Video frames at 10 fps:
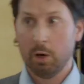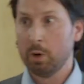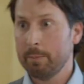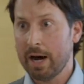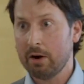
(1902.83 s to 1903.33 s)
Now,
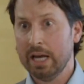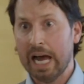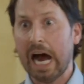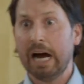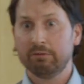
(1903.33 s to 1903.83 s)
what about
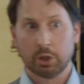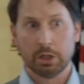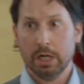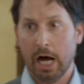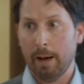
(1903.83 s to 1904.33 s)

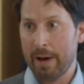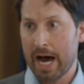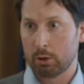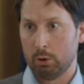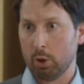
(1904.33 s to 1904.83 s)
after a
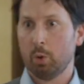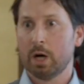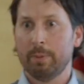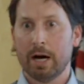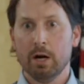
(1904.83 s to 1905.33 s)
battle? Or
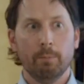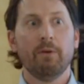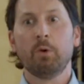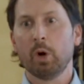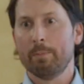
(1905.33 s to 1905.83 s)
what about
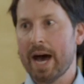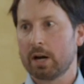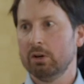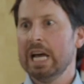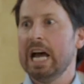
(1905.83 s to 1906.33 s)
before a
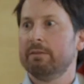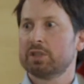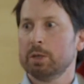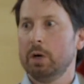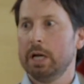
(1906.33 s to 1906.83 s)
battle, and if
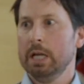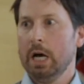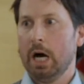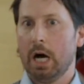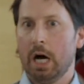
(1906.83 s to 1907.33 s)
someone
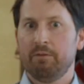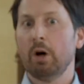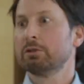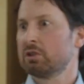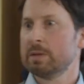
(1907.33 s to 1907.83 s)

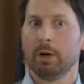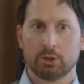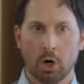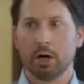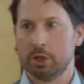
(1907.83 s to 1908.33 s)
falls asleep on
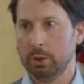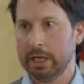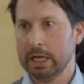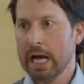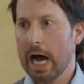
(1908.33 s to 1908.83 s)
guard
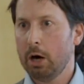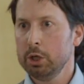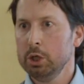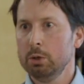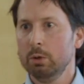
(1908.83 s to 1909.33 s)
duty? How
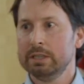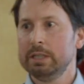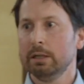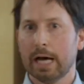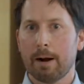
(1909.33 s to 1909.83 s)
do you
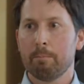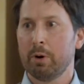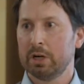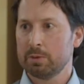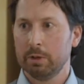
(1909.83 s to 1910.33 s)
deal out
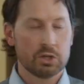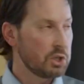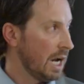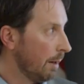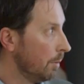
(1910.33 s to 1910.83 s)
punishment and
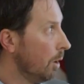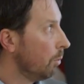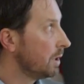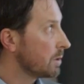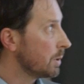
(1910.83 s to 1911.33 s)
shame?
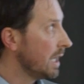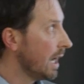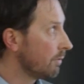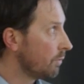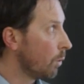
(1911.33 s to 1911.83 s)
Well, that's what they
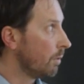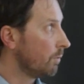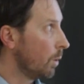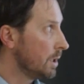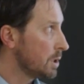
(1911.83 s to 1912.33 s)
have the forum
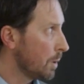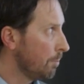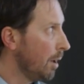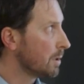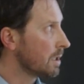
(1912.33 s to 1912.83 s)
for. This is where
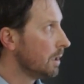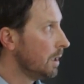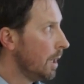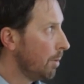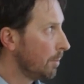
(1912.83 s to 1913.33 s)

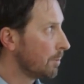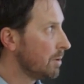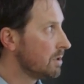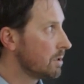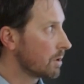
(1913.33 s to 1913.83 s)
public
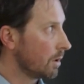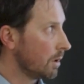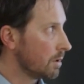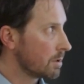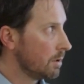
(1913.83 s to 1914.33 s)
business
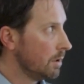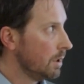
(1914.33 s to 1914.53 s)
occurs.